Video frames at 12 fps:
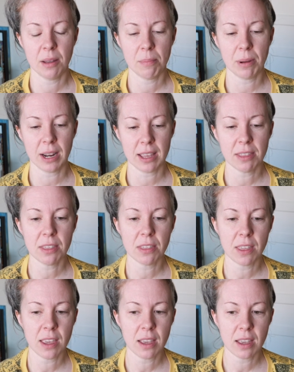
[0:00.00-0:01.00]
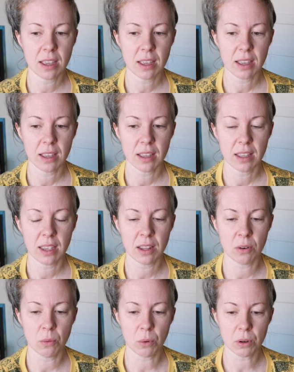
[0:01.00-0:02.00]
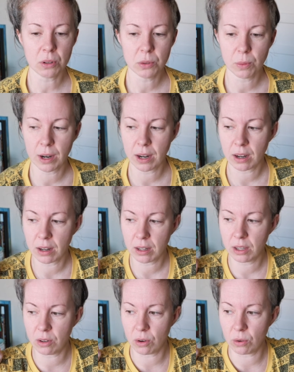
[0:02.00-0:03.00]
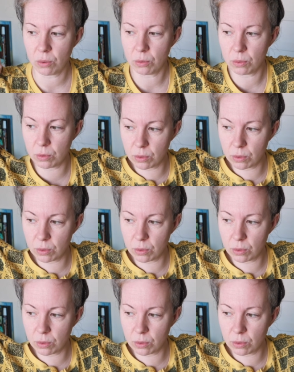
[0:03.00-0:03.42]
But I think in a world where, you know,